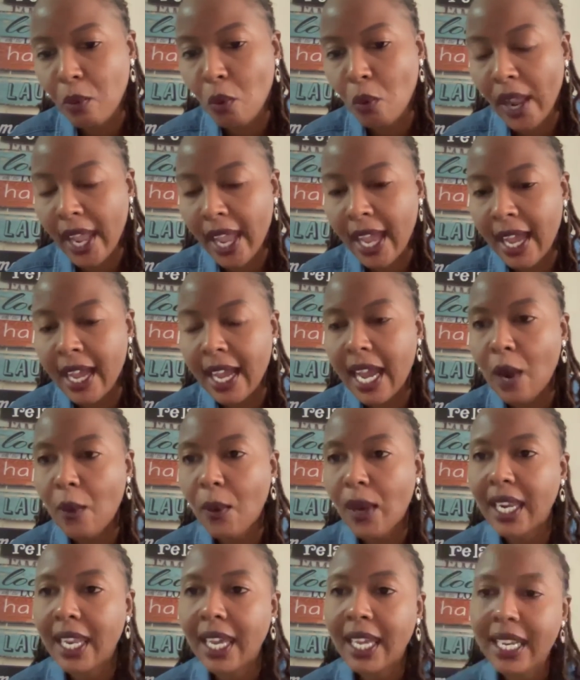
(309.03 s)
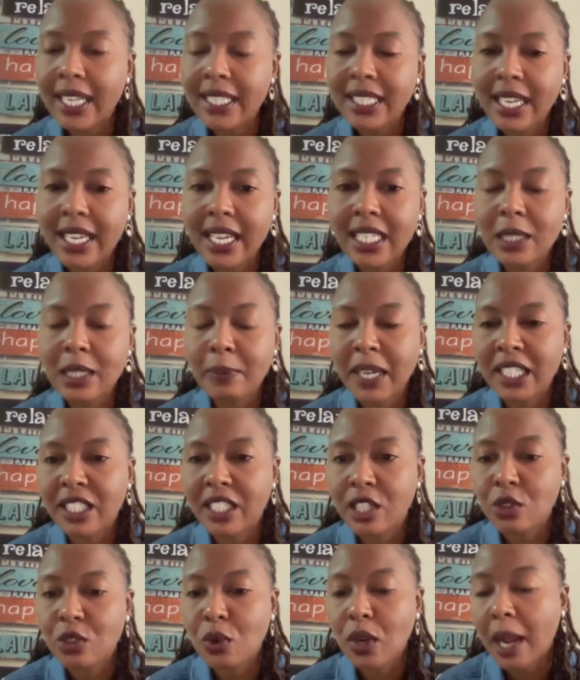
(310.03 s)
where our learners are
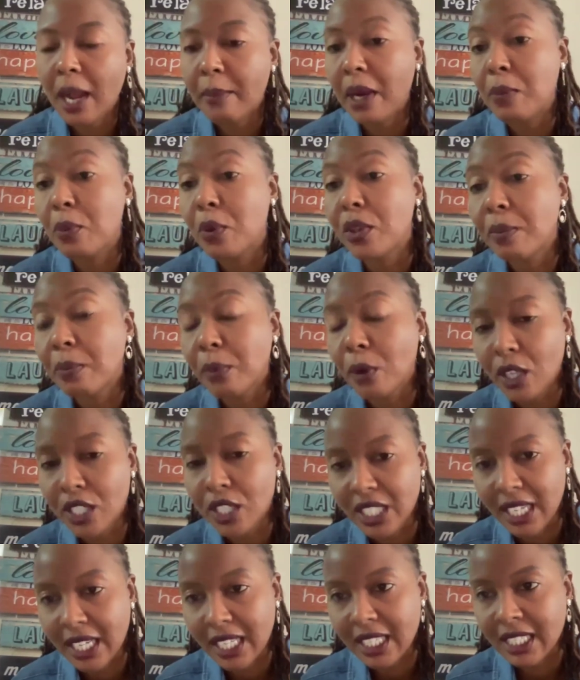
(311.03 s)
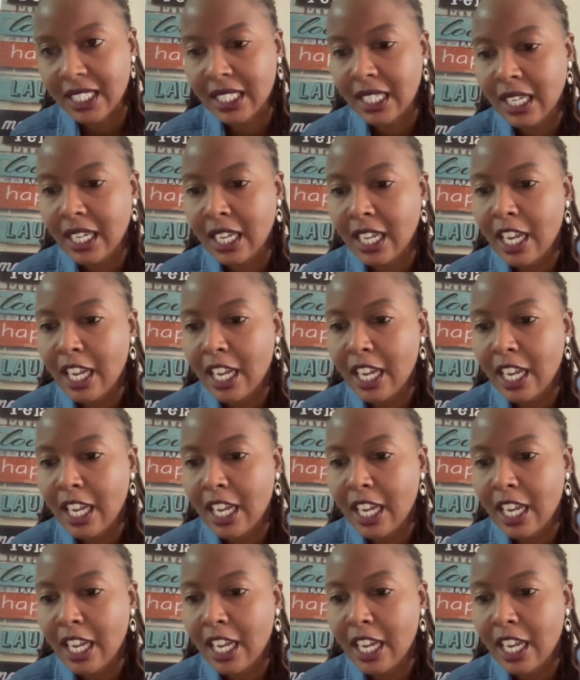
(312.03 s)
expected to come up with projects